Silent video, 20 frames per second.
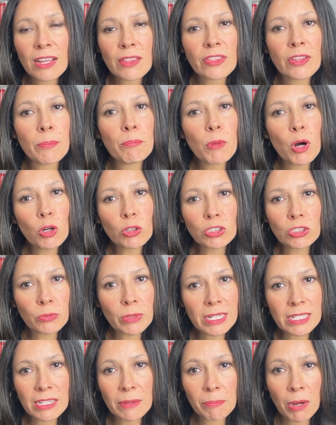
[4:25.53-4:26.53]
The most
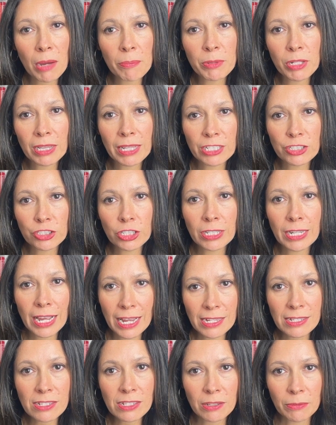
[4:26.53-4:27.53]
recent population
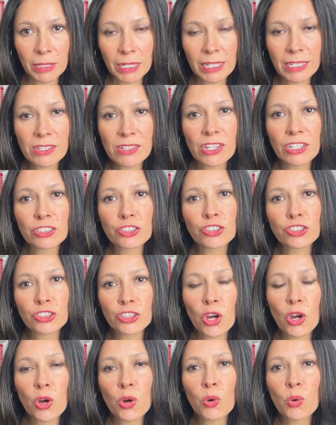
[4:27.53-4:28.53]
estimates
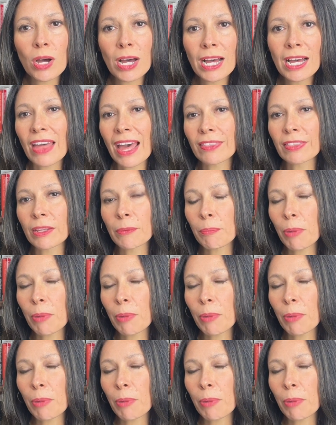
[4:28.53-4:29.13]
show that the